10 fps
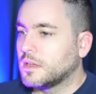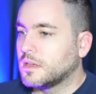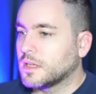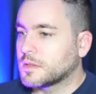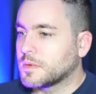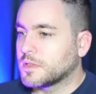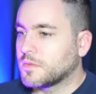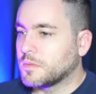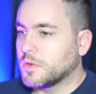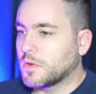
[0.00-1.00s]
next, but it's
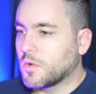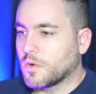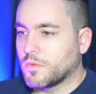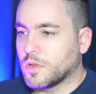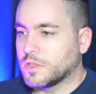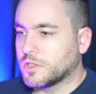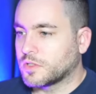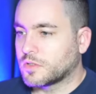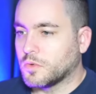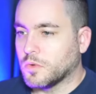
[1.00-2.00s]
from Unicorn. Really,
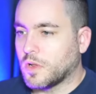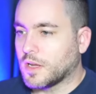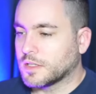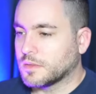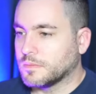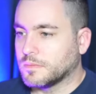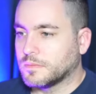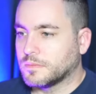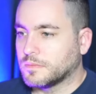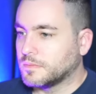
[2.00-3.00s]
just cool, awesome
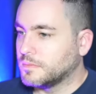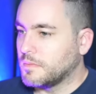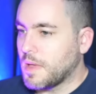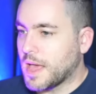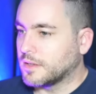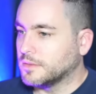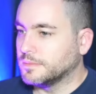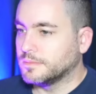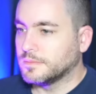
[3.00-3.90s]
battle.